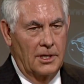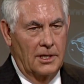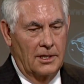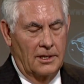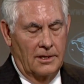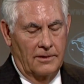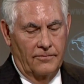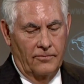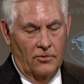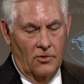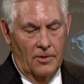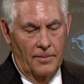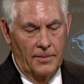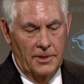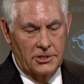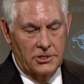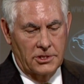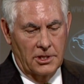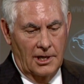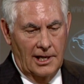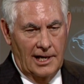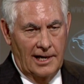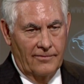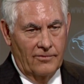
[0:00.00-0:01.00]
uh, Foreign
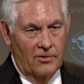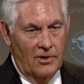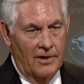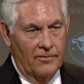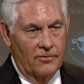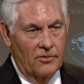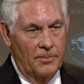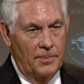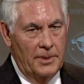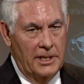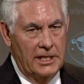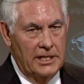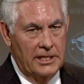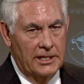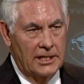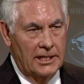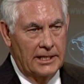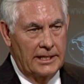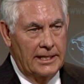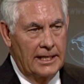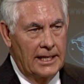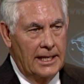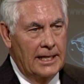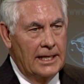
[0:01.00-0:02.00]
Minister Lavrov
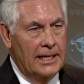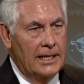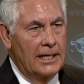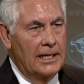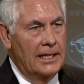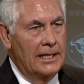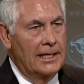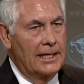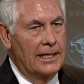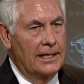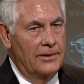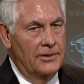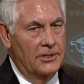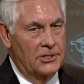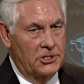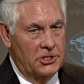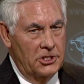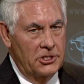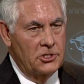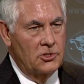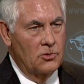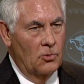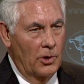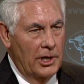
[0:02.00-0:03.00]
repeatedly, the
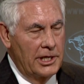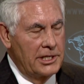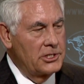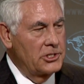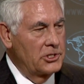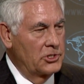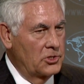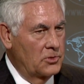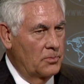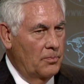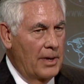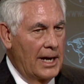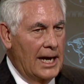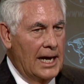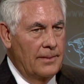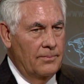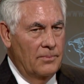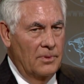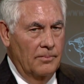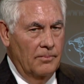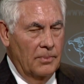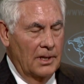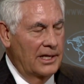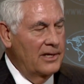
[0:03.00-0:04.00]
situation's bad,
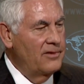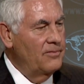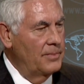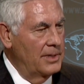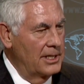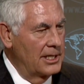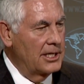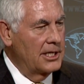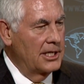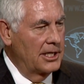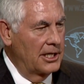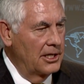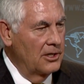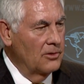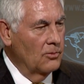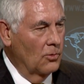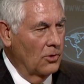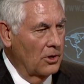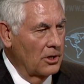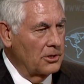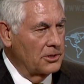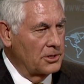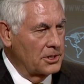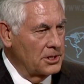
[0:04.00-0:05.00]
but believe me, it can get
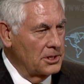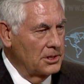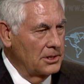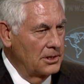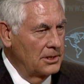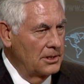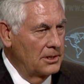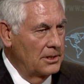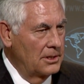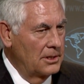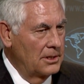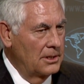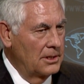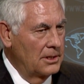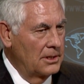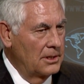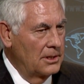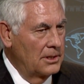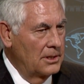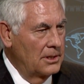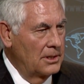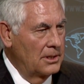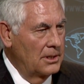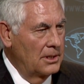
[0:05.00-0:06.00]
worse.
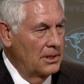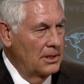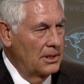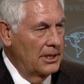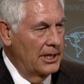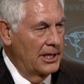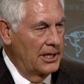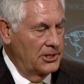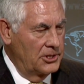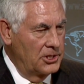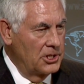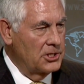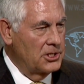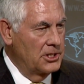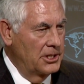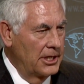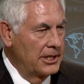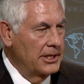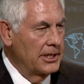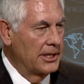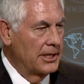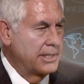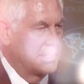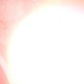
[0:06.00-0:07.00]
And it just
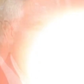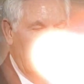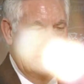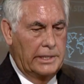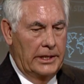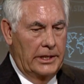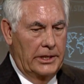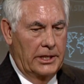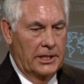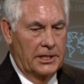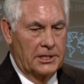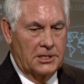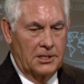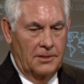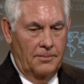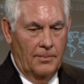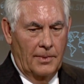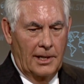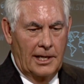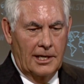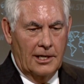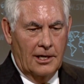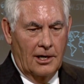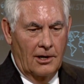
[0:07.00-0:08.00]
did. Does it
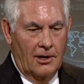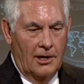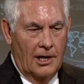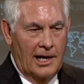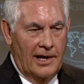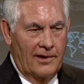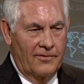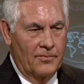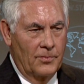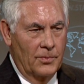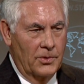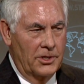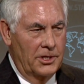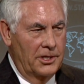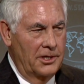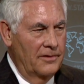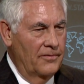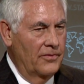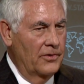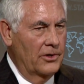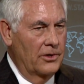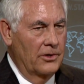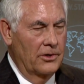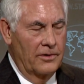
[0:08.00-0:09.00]
make our life more
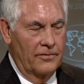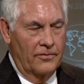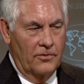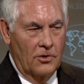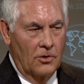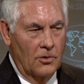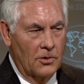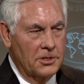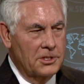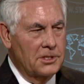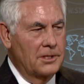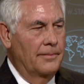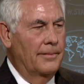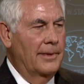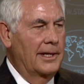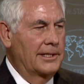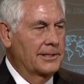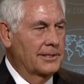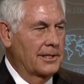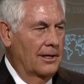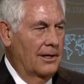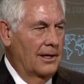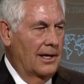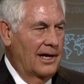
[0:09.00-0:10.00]
difficult? Of course, it
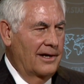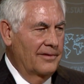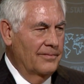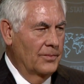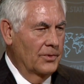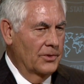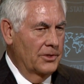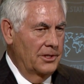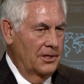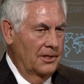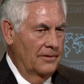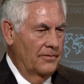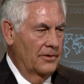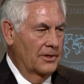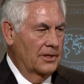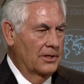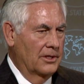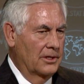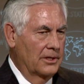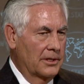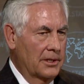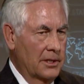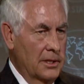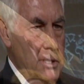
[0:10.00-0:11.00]
makes our life more
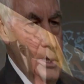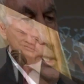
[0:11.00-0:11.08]
difficult.